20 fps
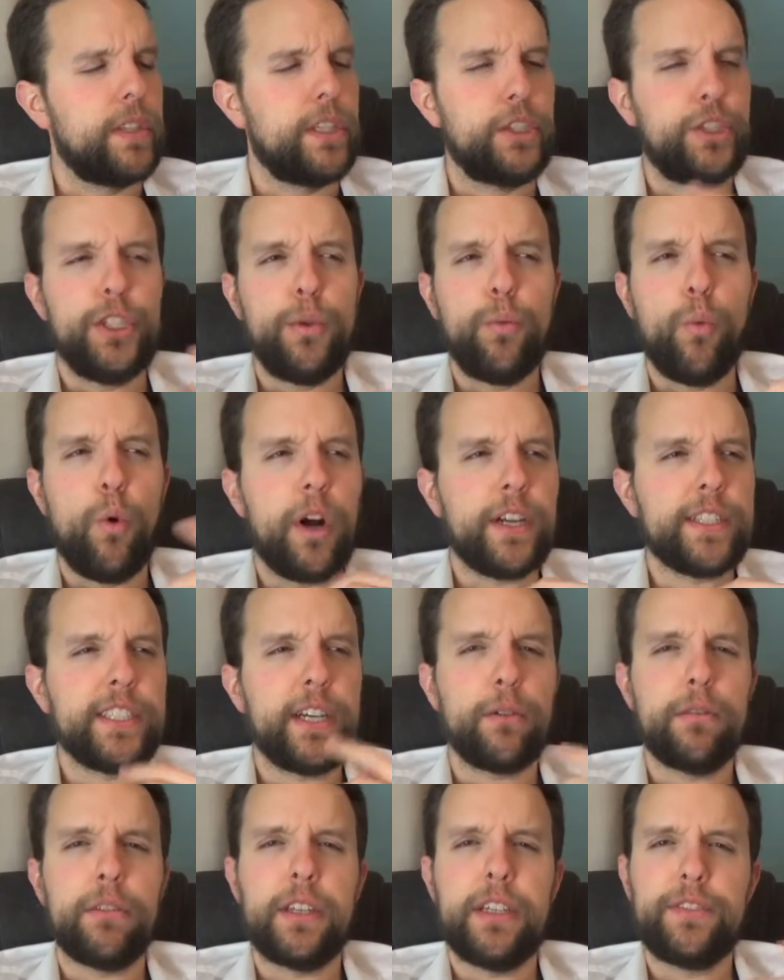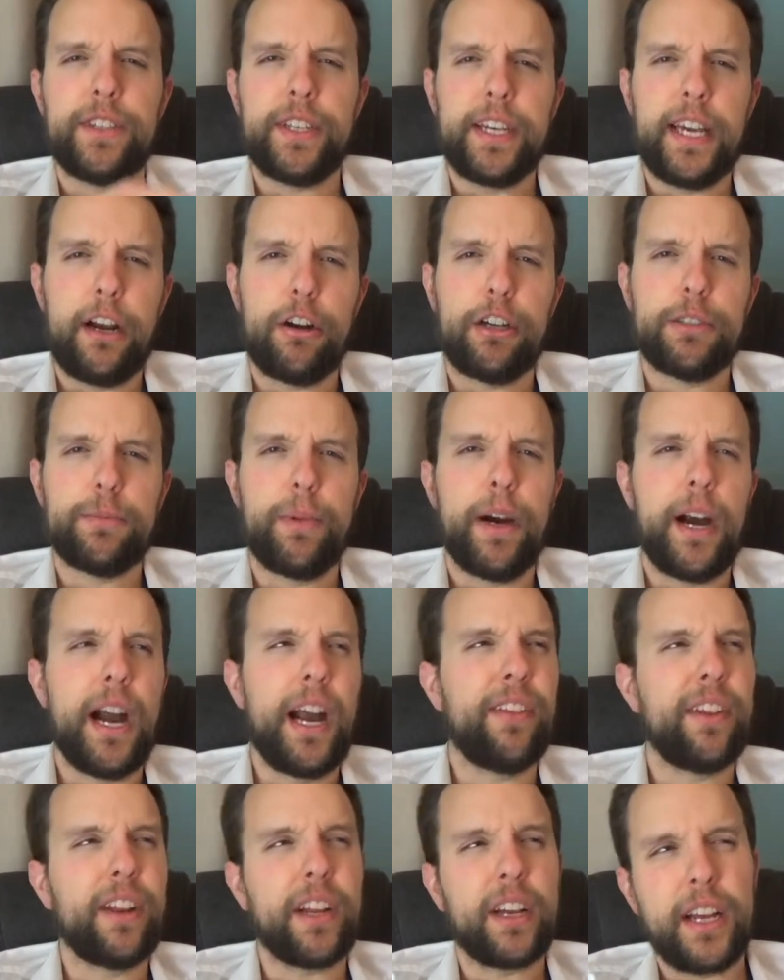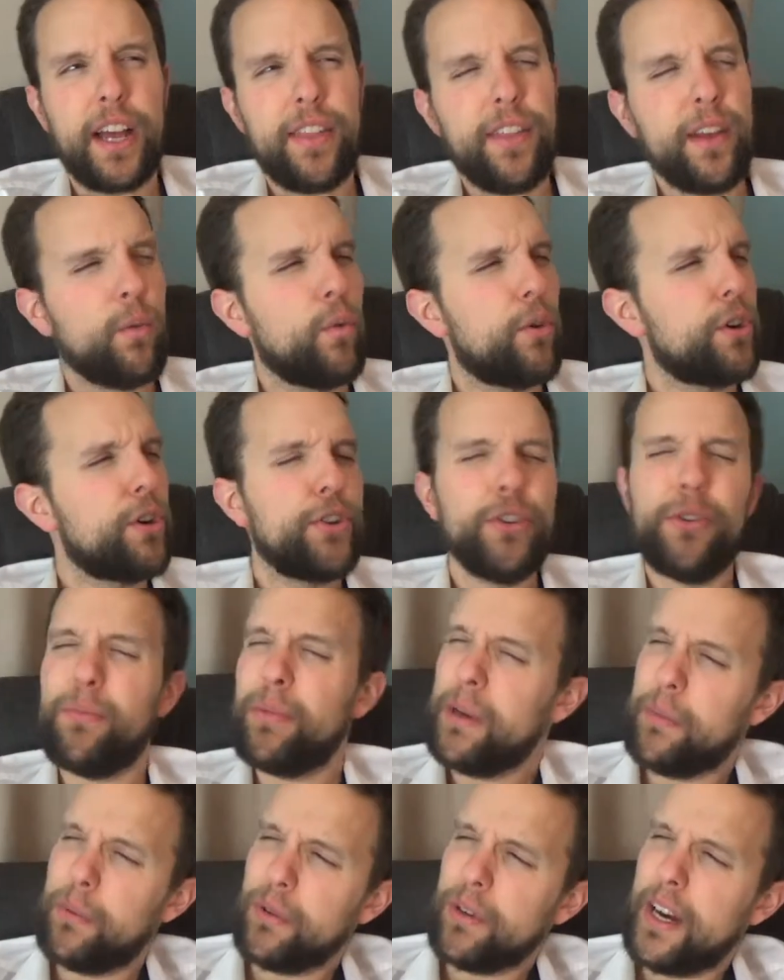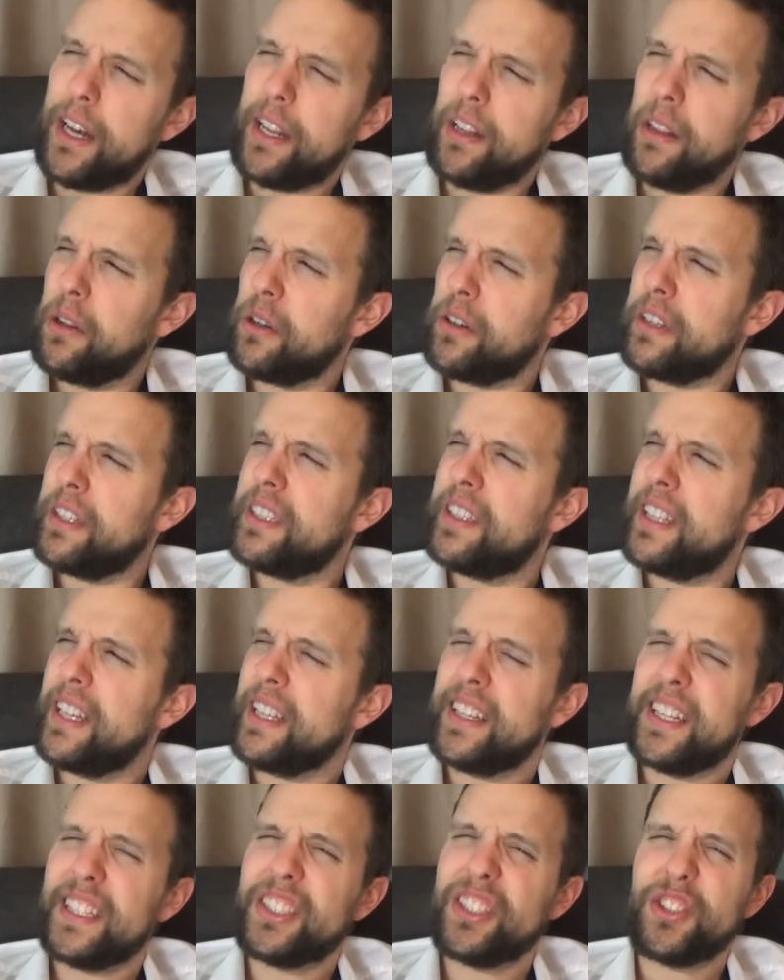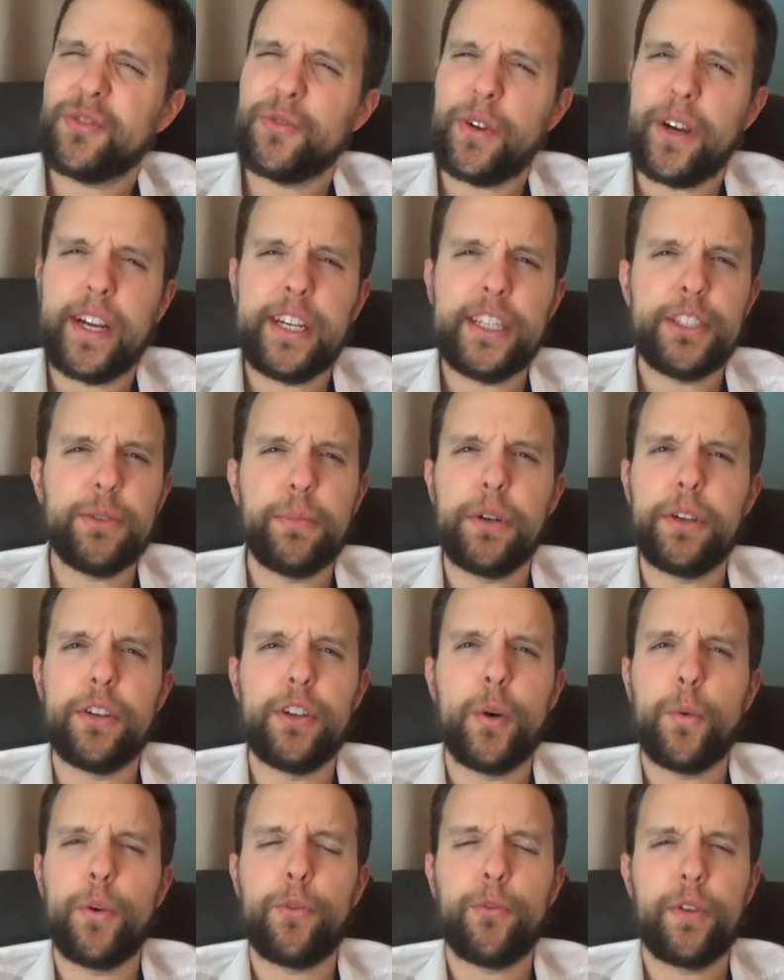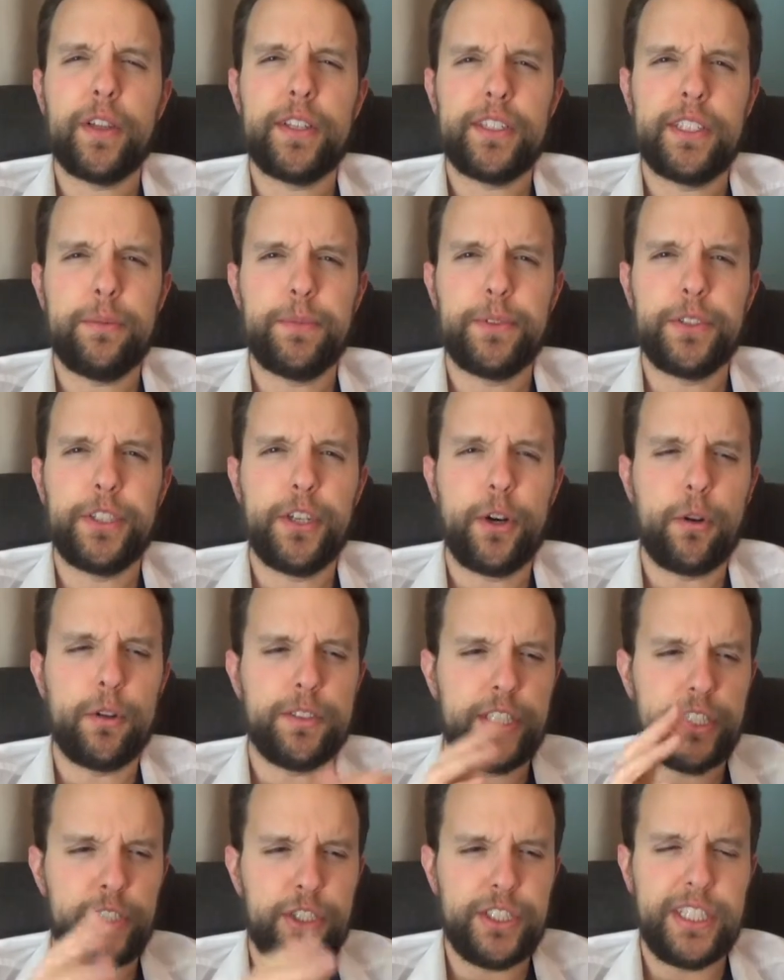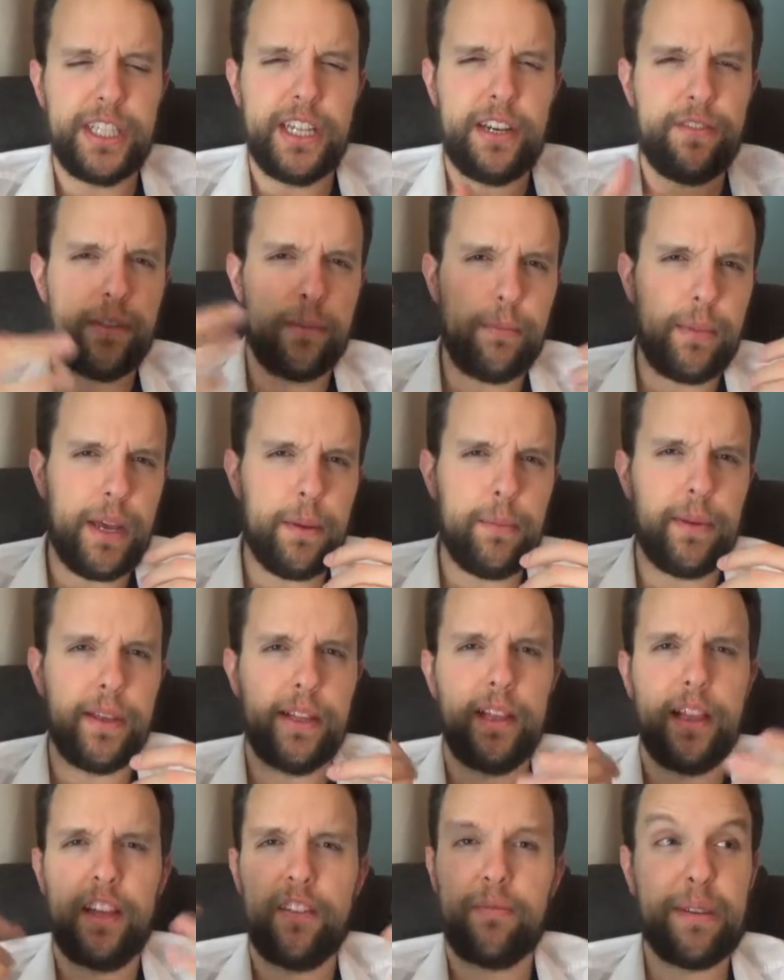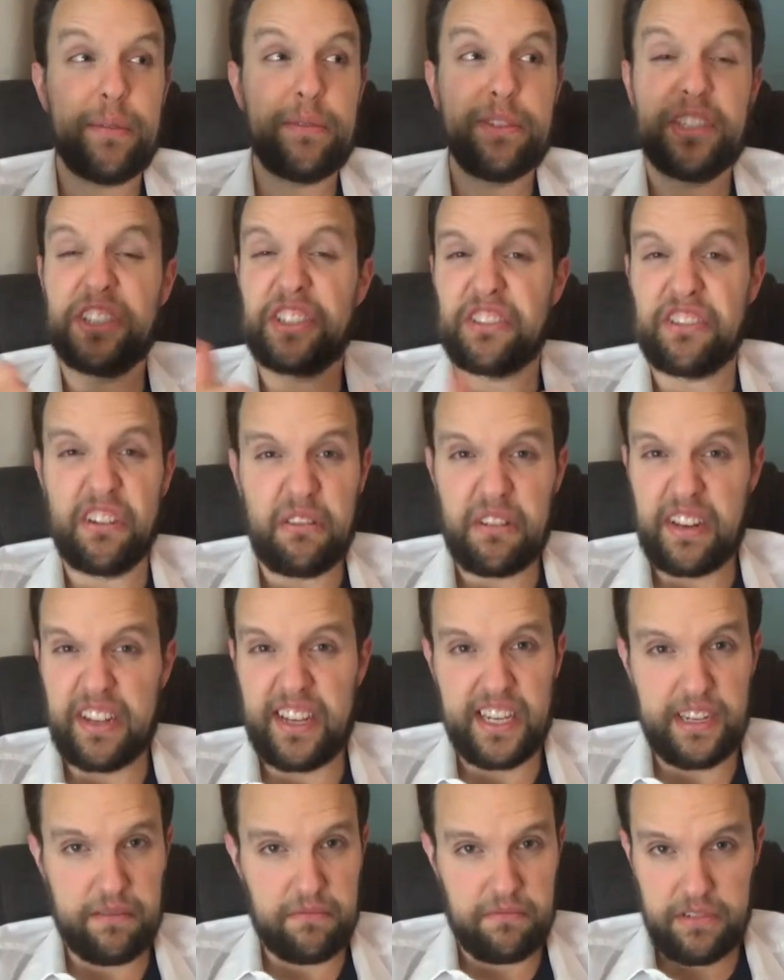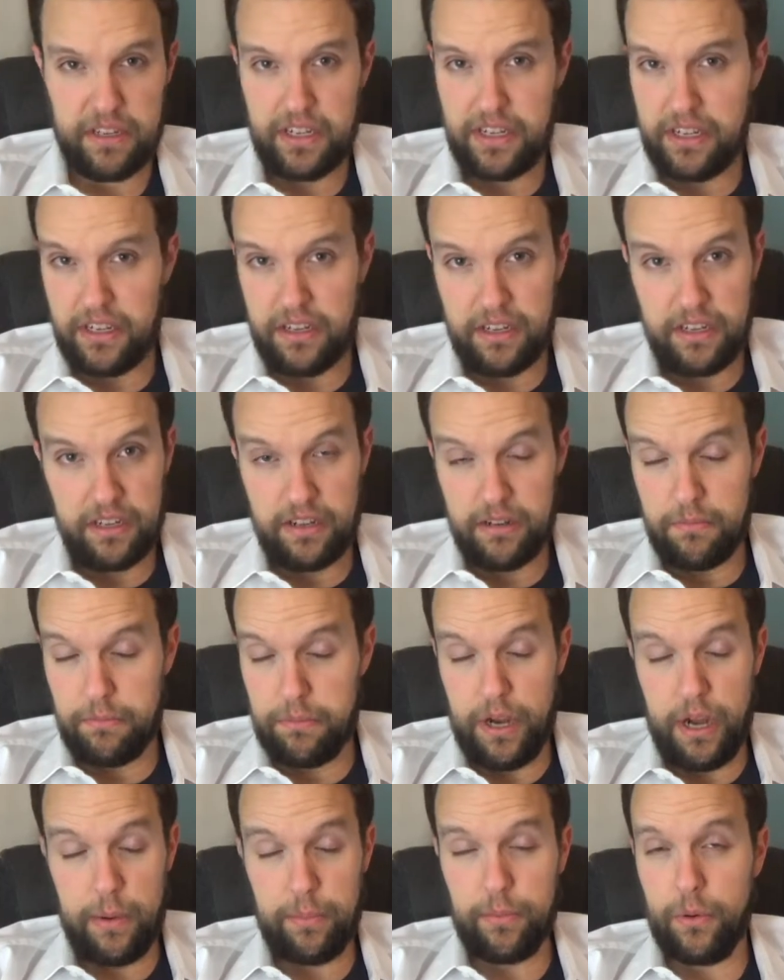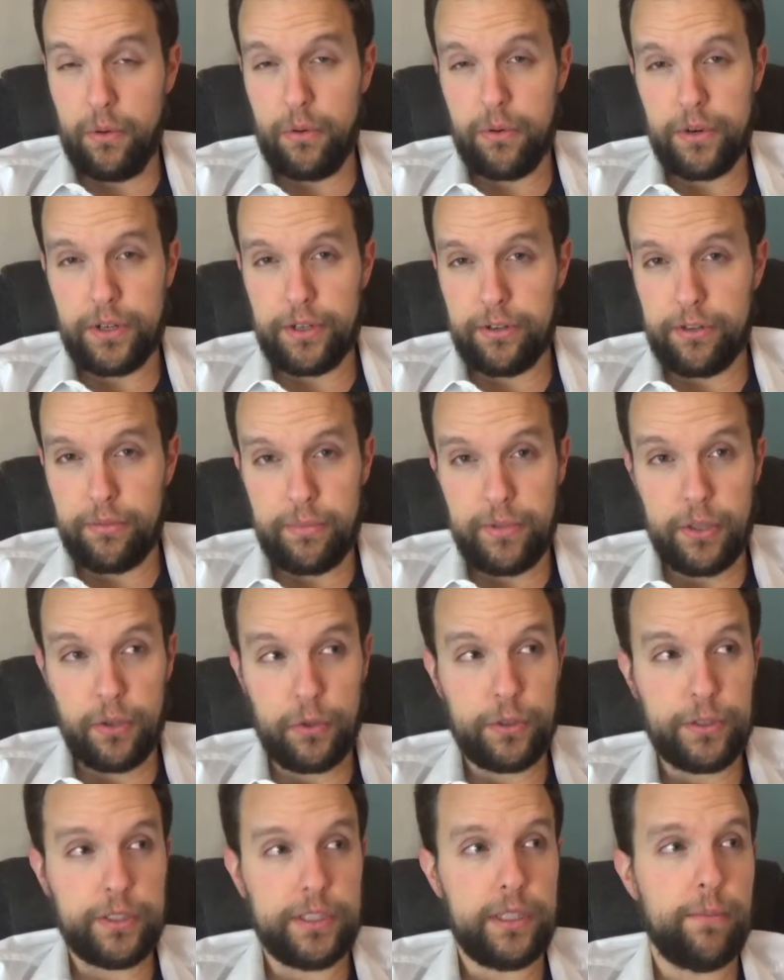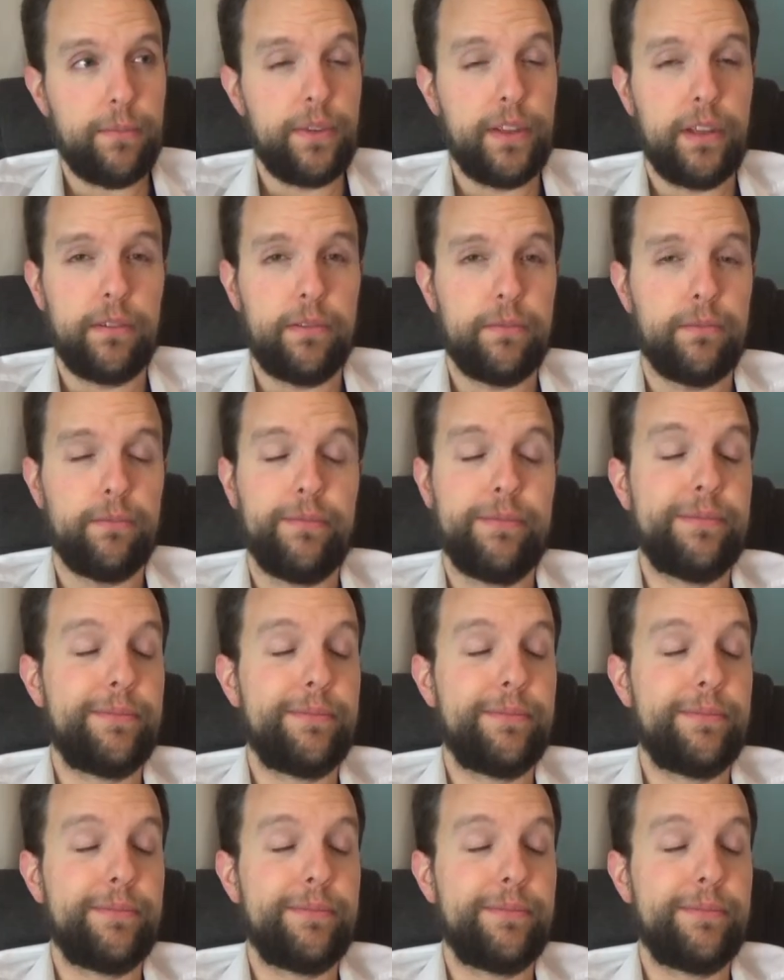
And she walks out and leaves the carriage behind. And I think one or two people kind of look and think that's strange, but no one really seems to notice that she's left the baby and left. Maybe she's just going to get popcorn or milk or something.